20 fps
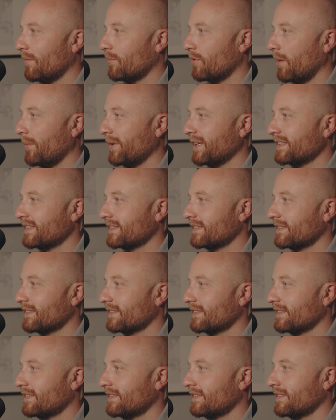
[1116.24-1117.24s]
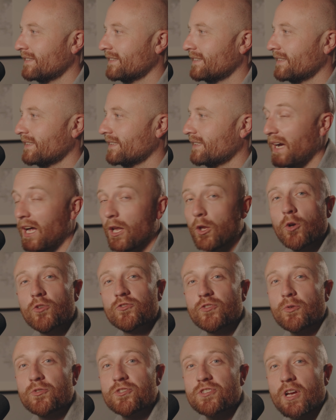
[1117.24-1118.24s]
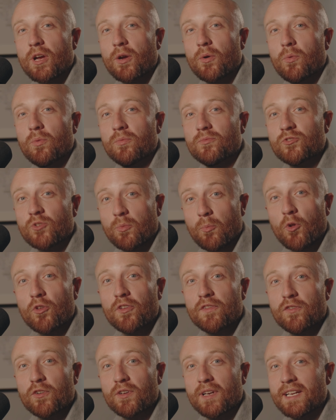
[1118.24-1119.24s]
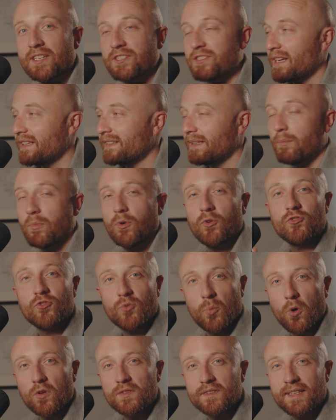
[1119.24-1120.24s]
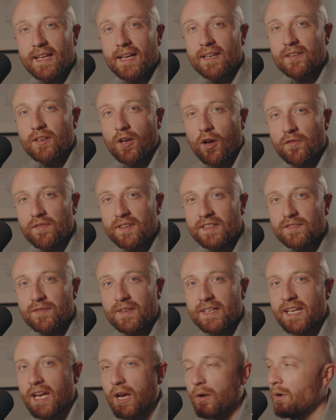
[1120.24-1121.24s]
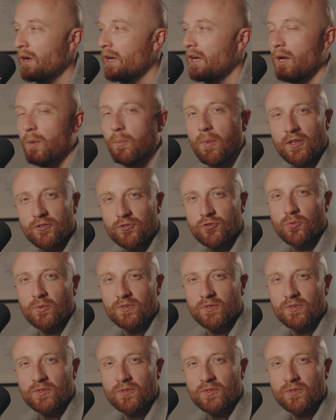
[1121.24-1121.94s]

I promise. I'll also show some other footage examples towards the end of this video, but I just